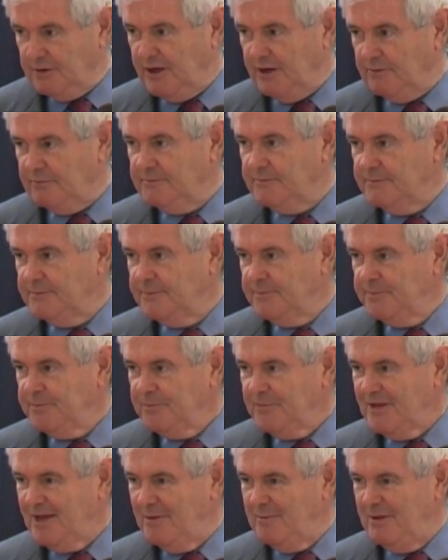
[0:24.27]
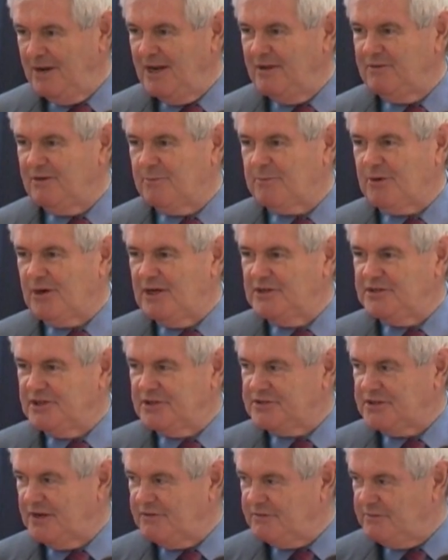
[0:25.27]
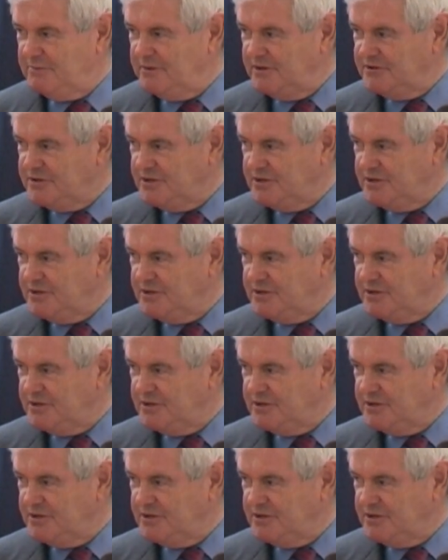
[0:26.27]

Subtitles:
now. And many of your projects have to be